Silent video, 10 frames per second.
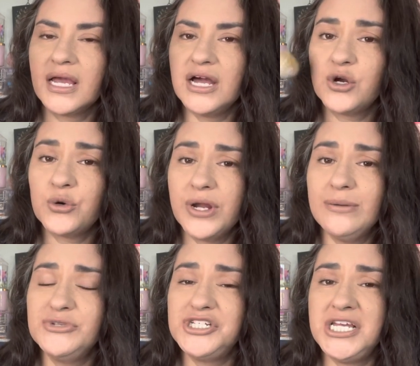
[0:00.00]
a
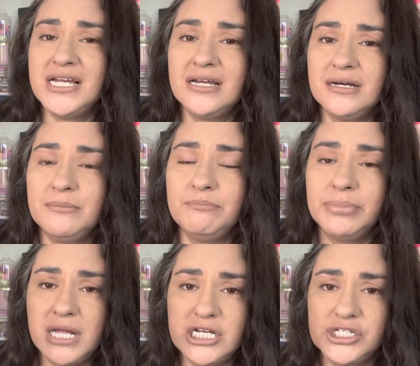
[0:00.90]
cream cheek
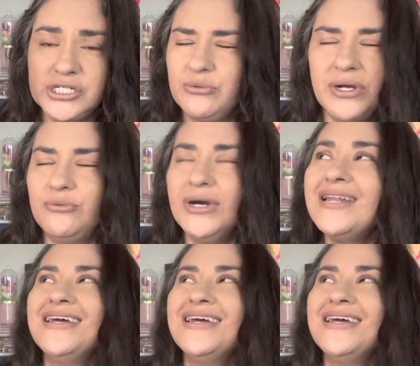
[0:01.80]
blush. Wait, what?